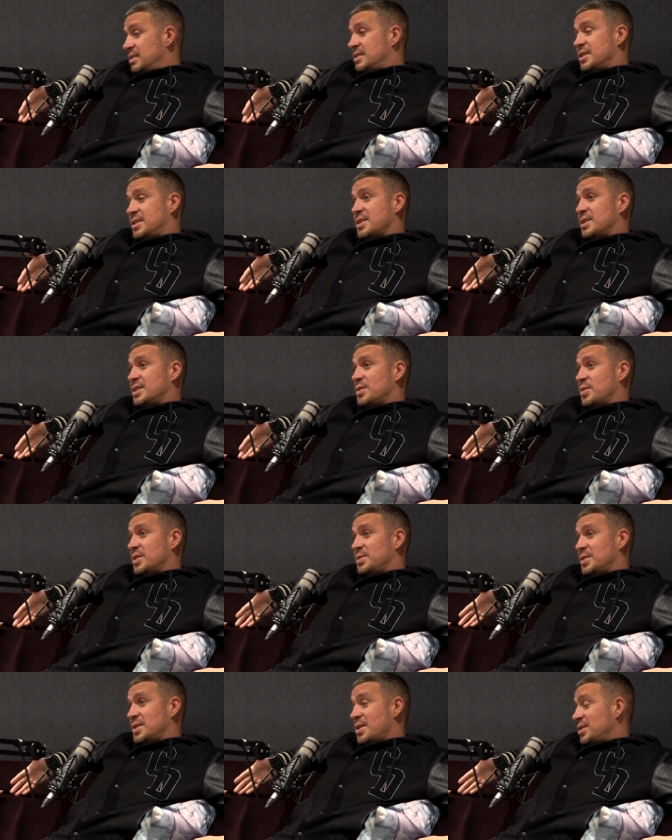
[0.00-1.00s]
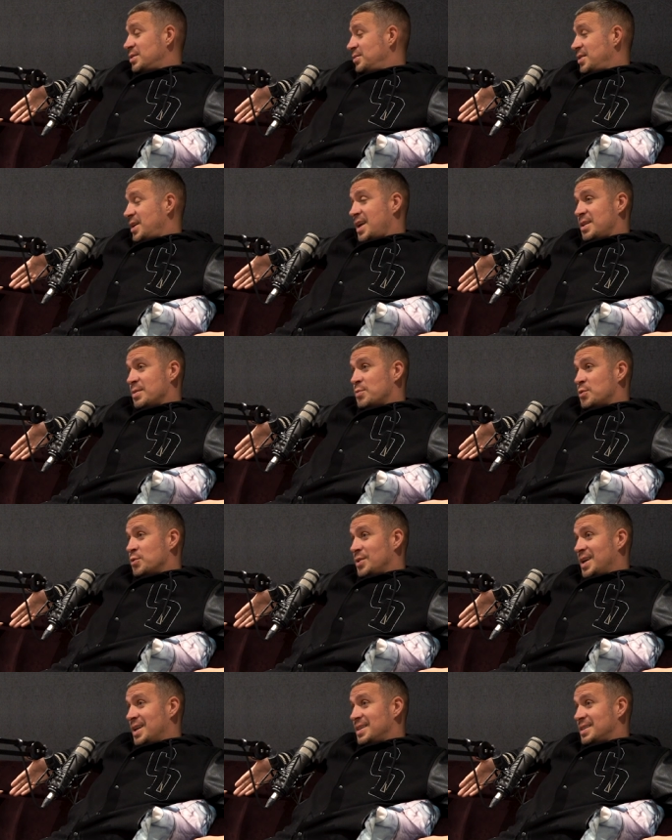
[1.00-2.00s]
to Chelsea and Westminster Hospital in the
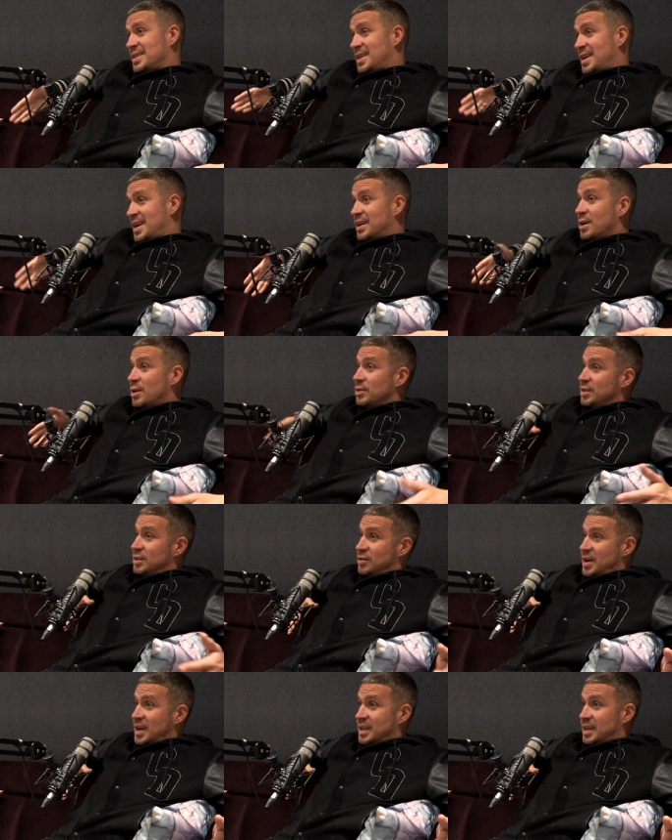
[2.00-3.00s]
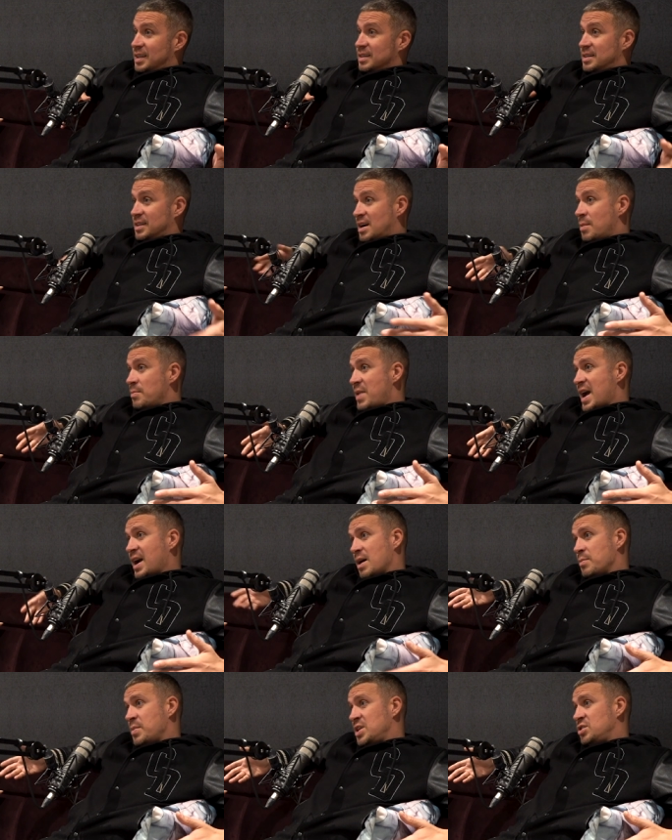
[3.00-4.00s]
morning to then go to training to come back.
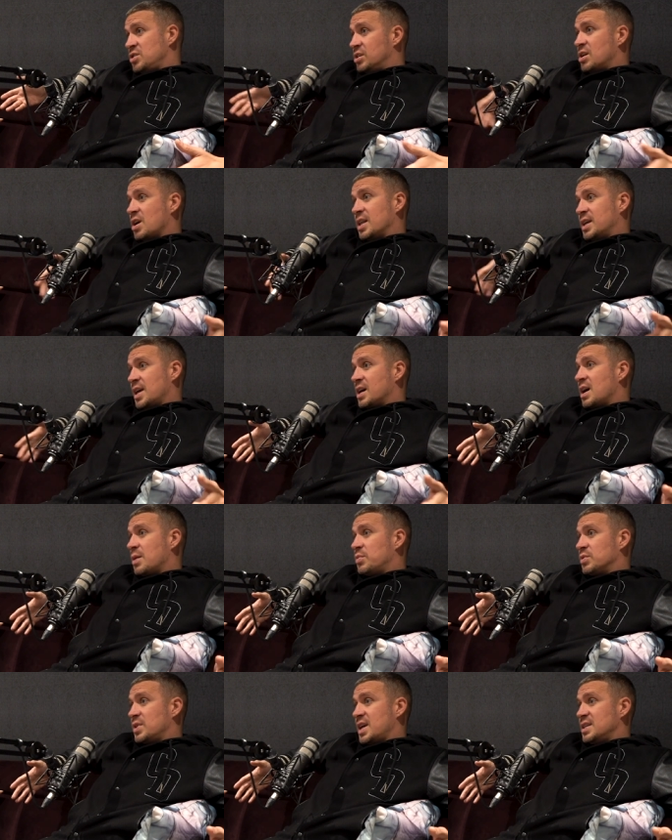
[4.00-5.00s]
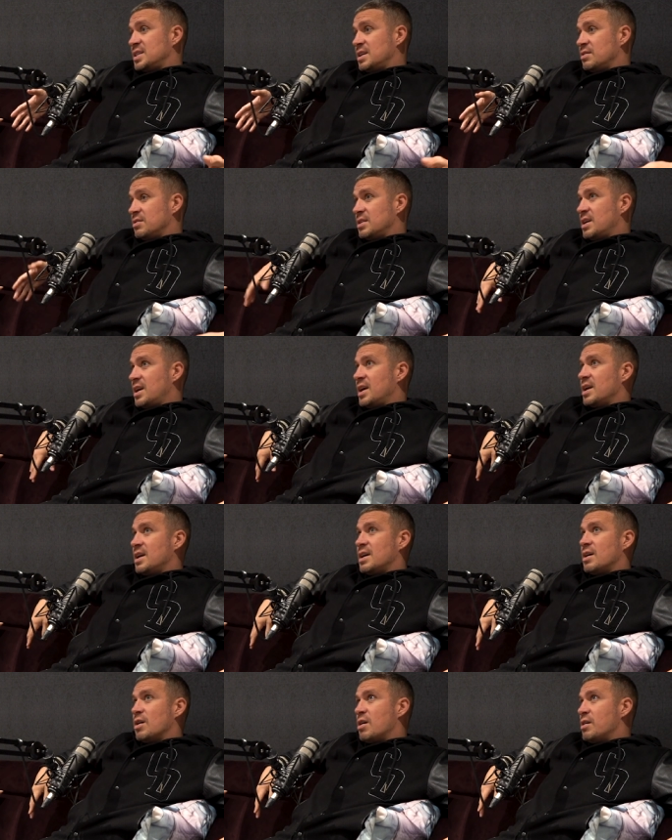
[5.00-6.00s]
I'm injured, kind of get a couple days here and there
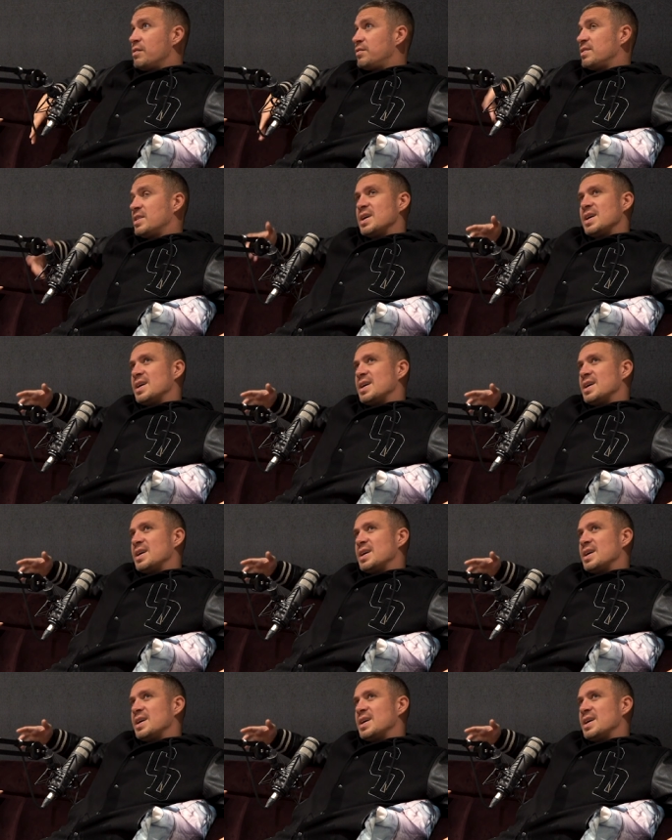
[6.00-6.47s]
yeah. off.